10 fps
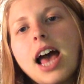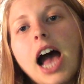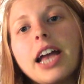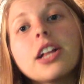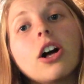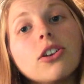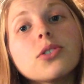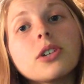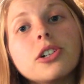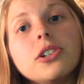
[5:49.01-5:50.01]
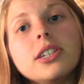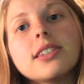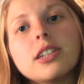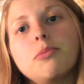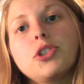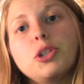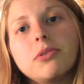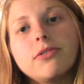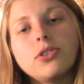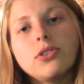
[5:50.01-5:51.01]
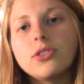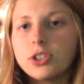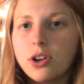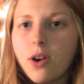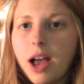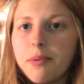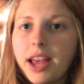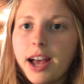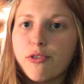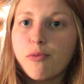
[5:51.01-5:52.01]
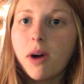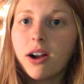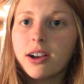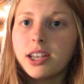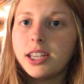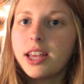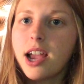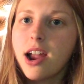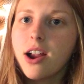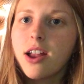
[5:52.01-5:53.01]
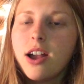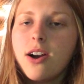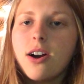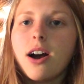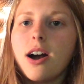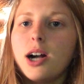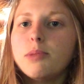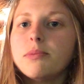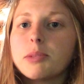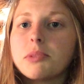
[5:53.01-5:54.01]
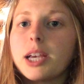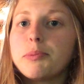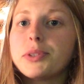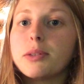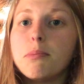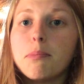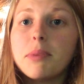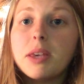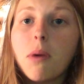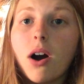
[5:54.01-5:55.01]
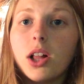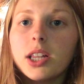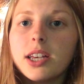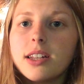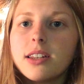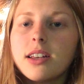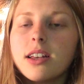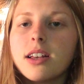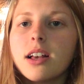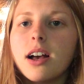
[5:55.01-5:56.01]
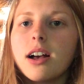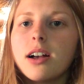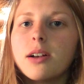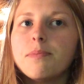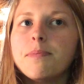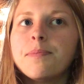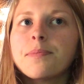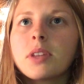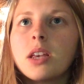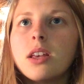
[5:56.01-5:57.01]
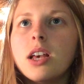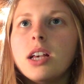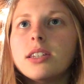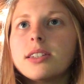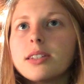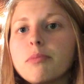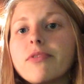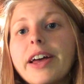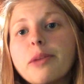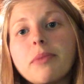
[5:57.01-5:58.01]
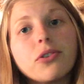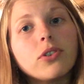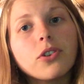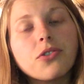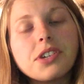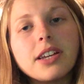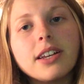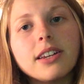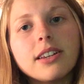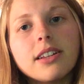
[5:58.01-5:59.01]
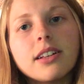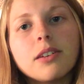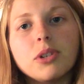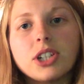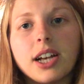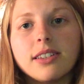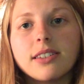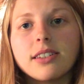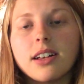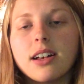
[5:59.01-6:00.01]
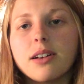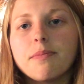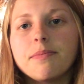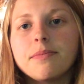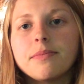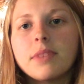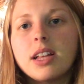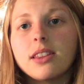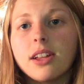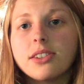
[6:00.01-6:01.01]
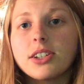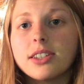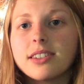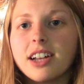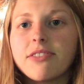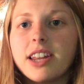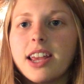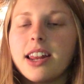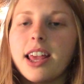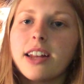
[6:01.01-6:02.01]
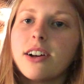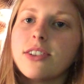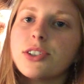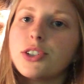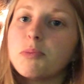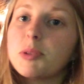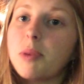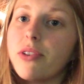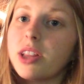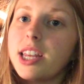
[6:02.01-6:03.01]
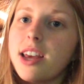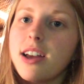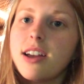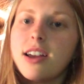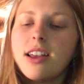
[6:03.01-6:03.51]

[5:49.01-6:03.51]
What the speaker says: I also included some superfoods, so I would have maca in there, sometimes some bee pollen, some Vitamineral Green, which has lots of good stuff in it, and also some spirulina.